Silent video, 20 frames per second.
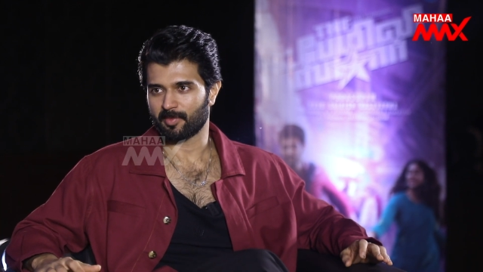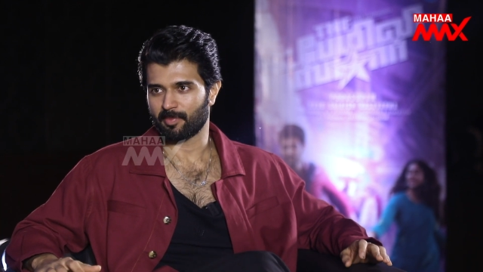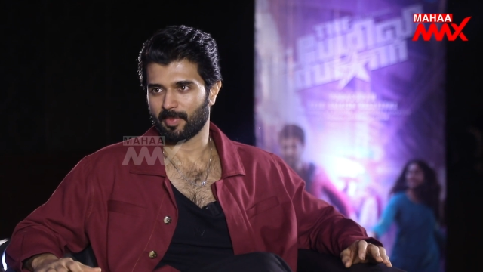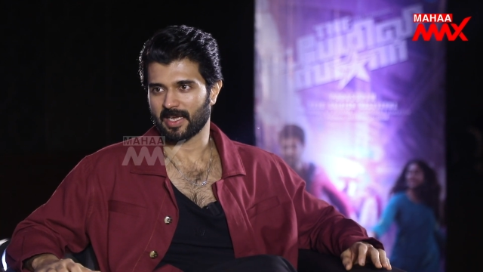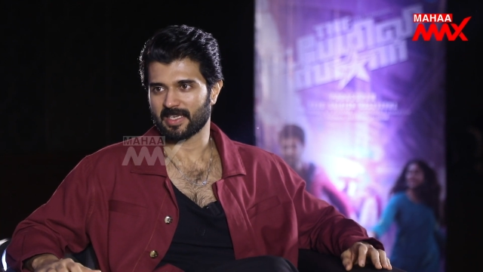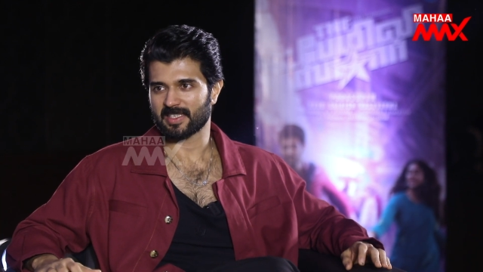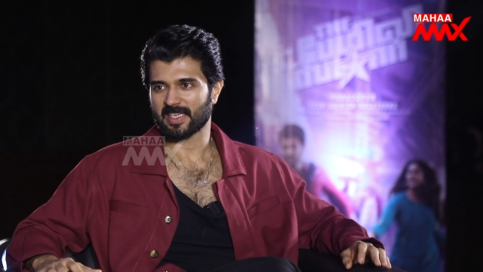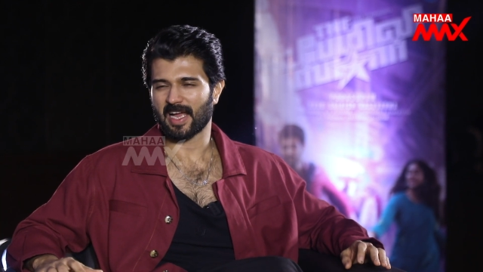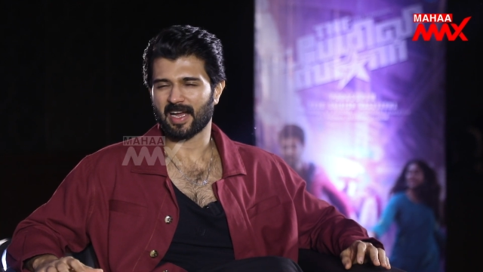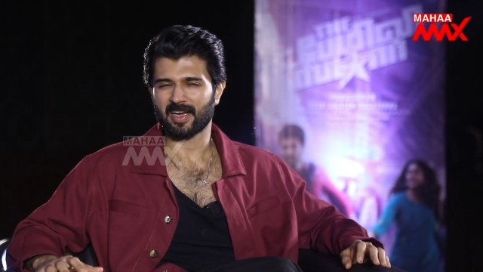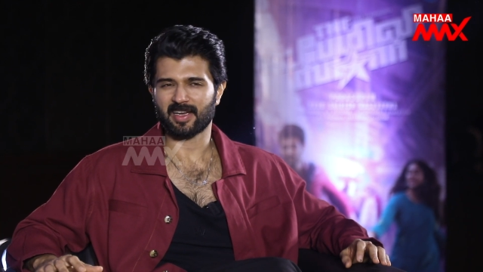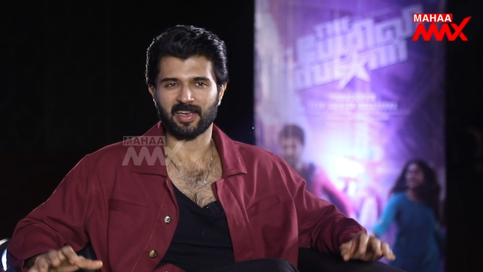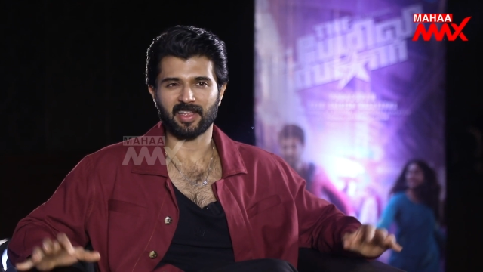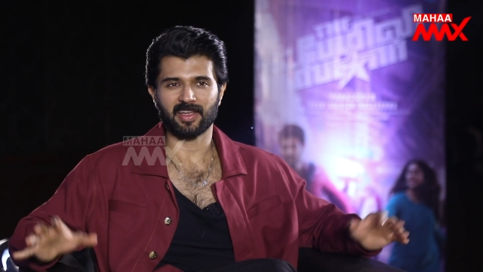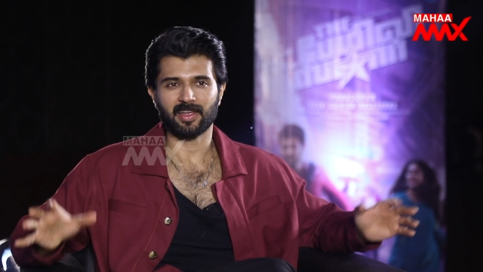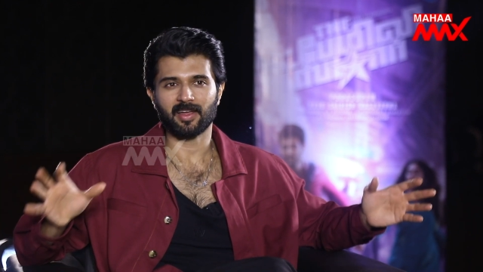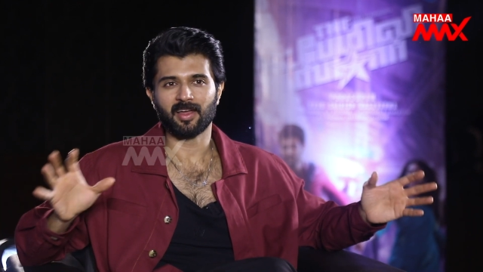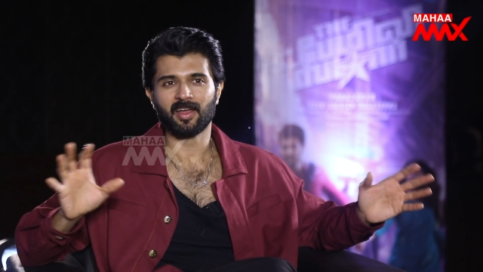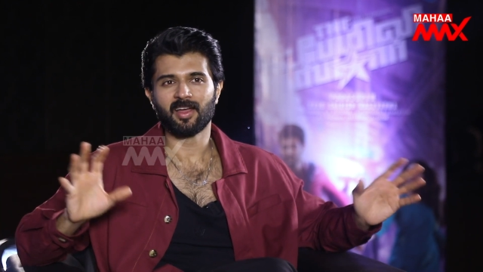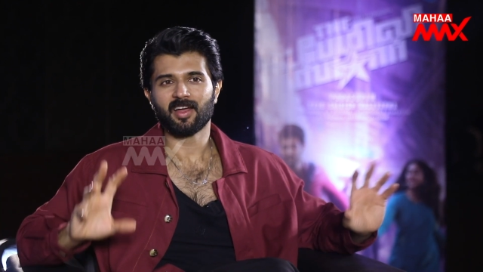It makes
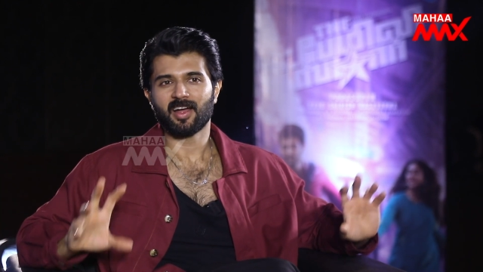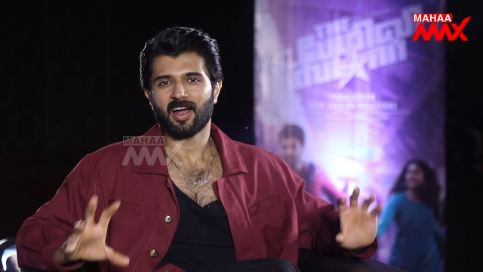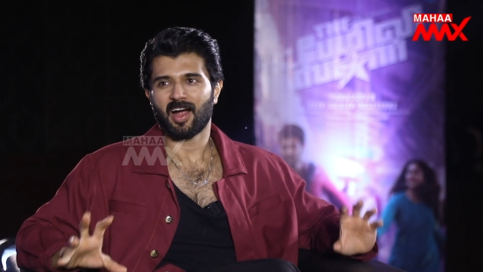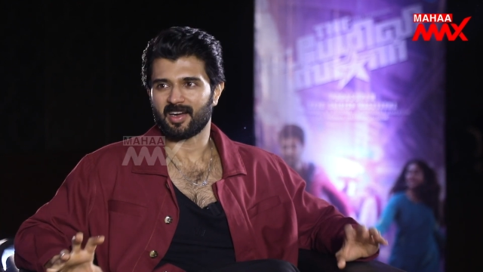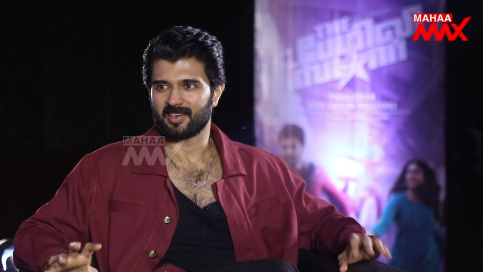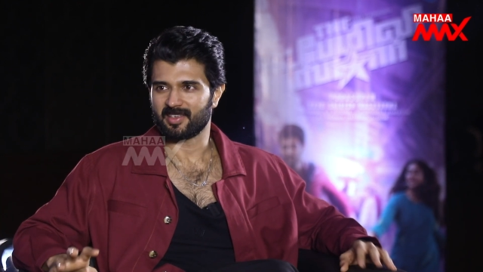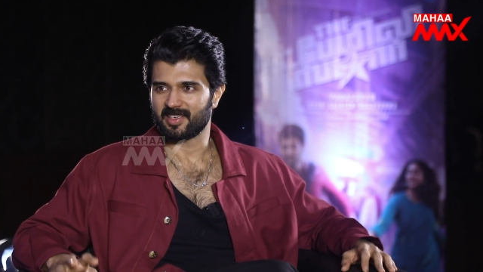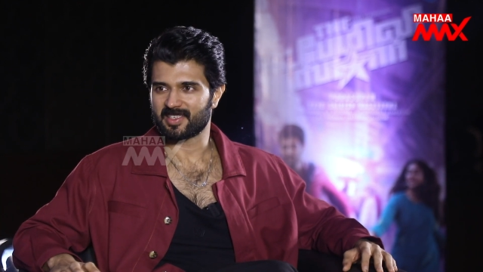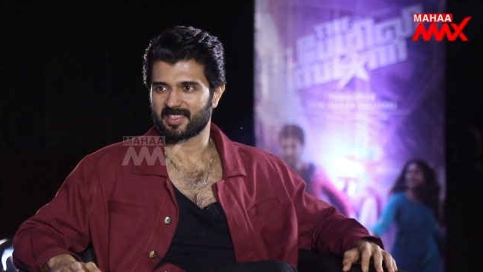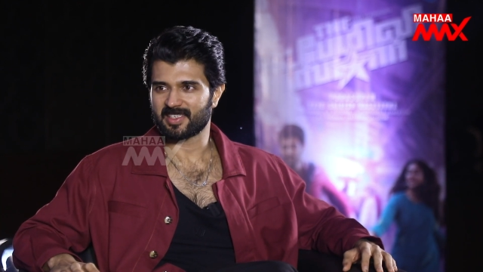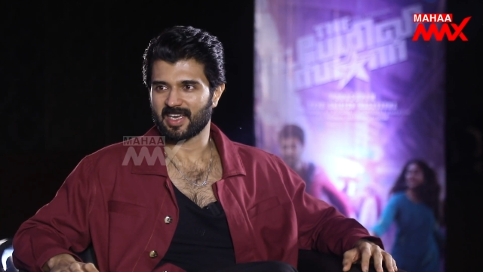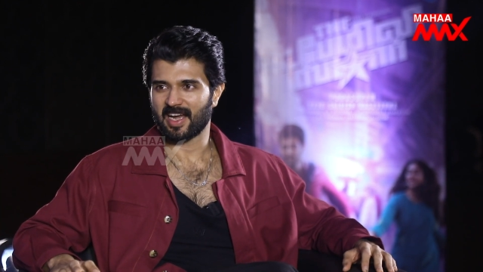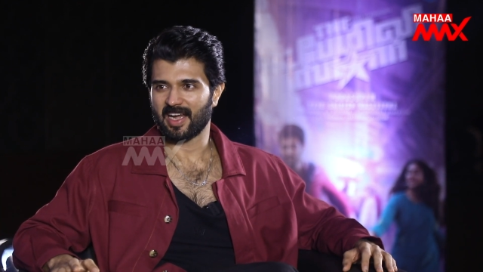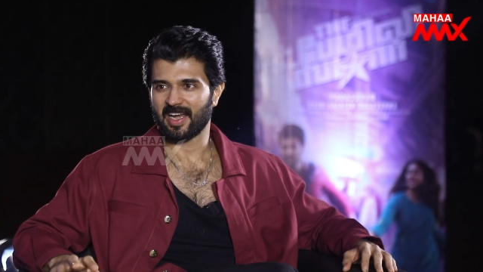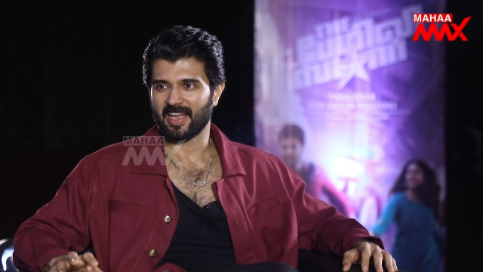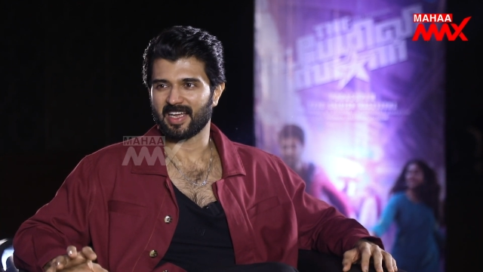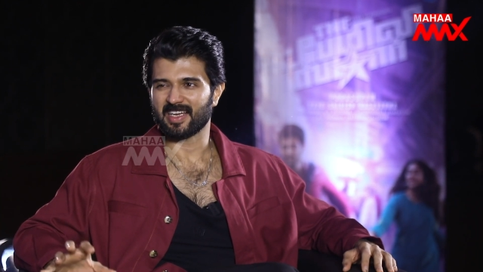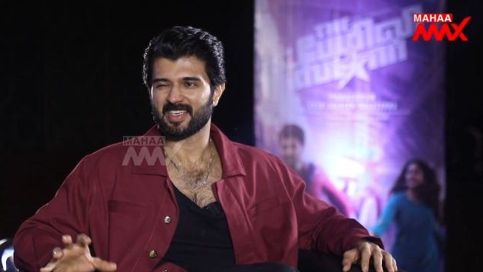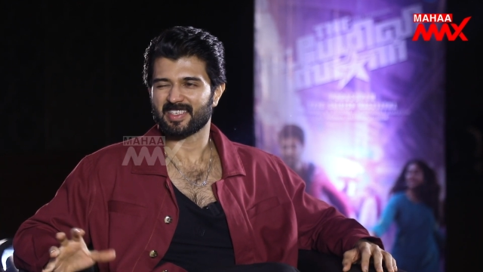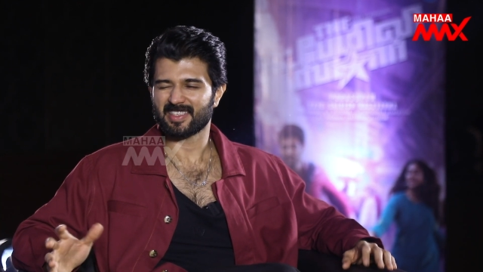acting,
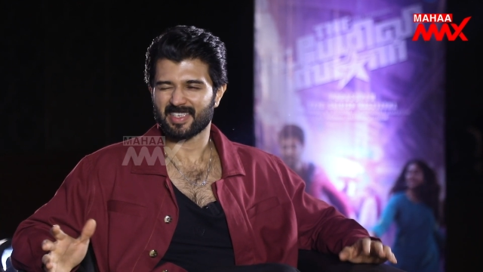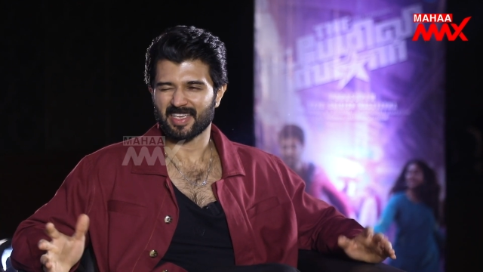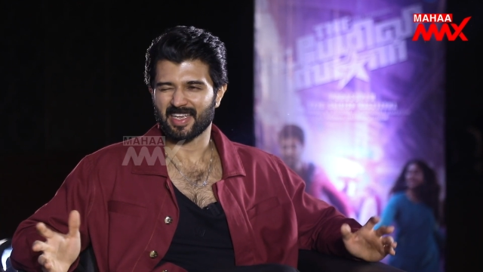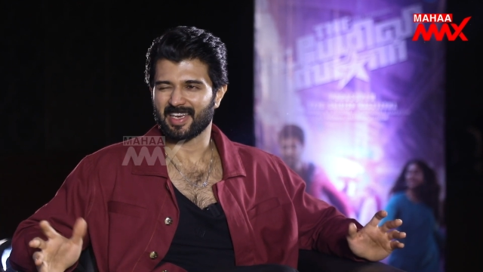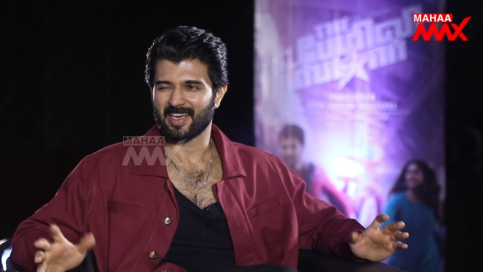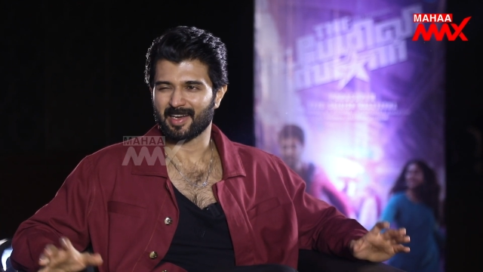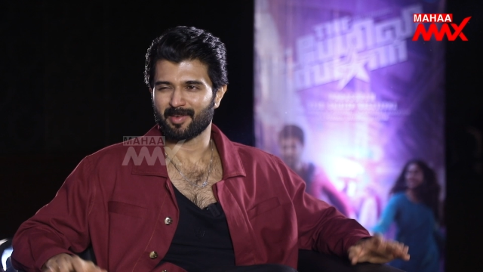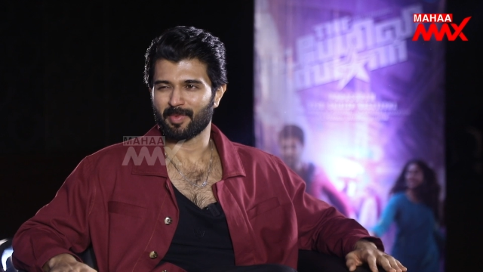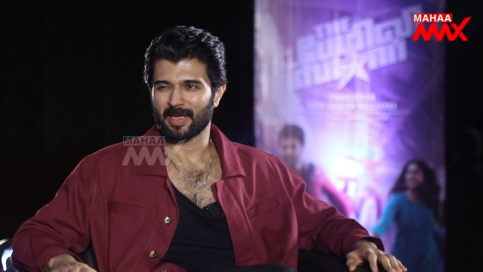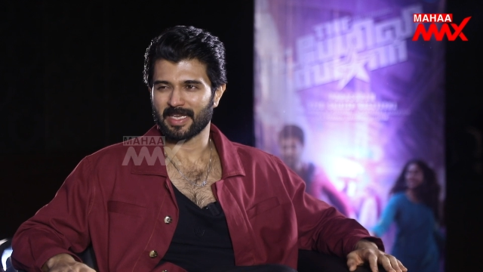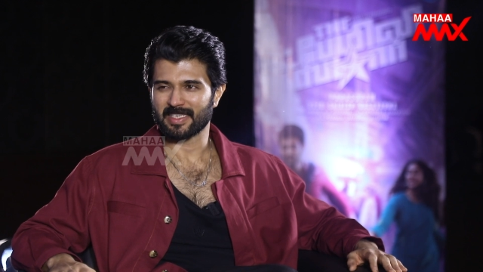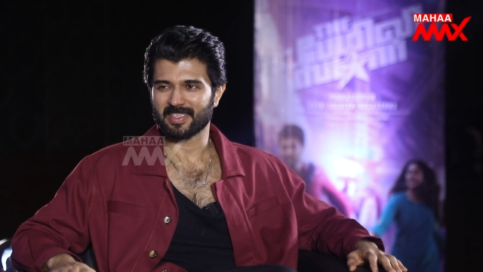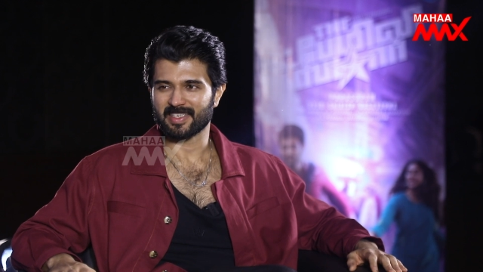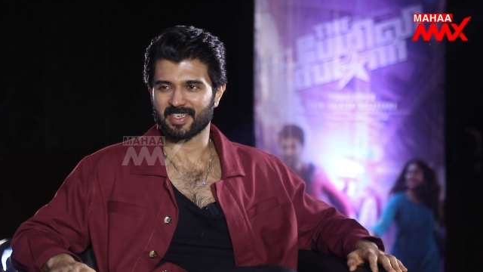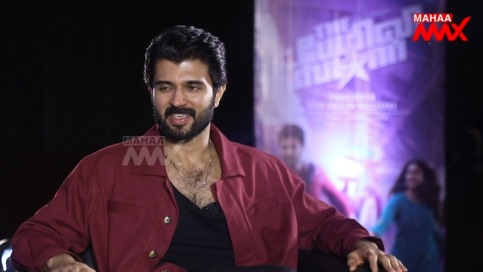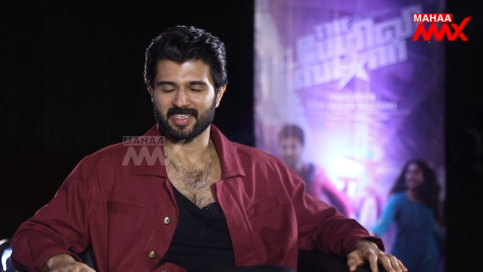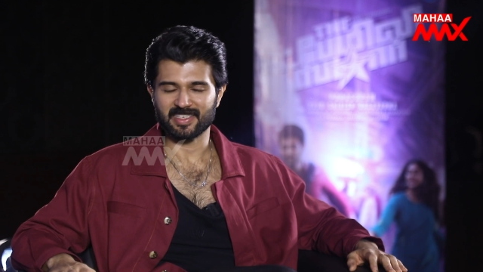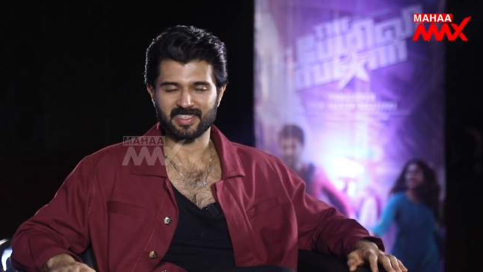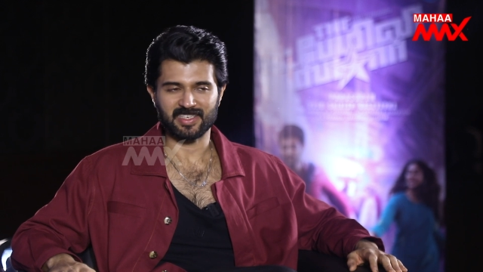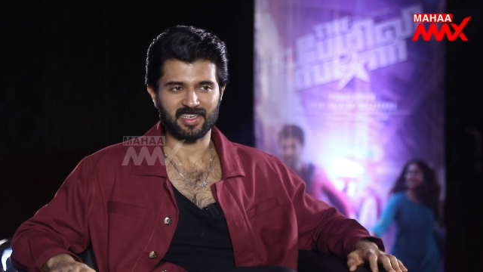understanding easy. A scene, it makes
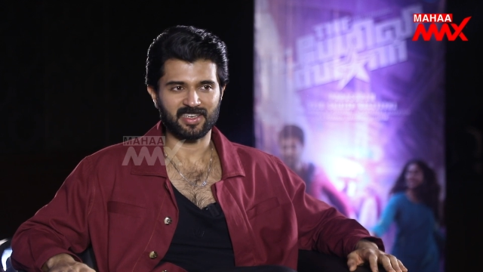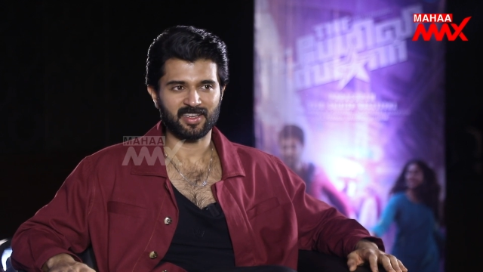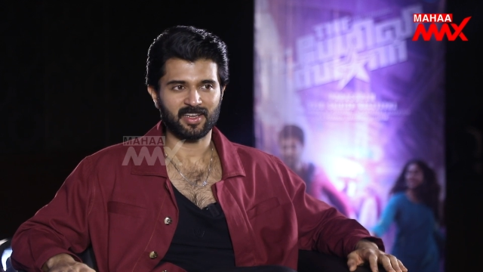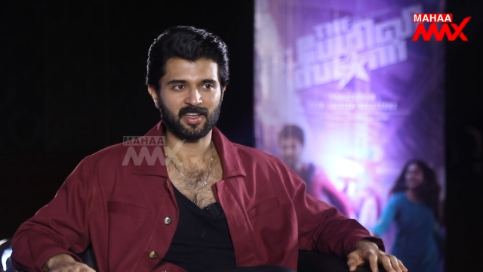it easy.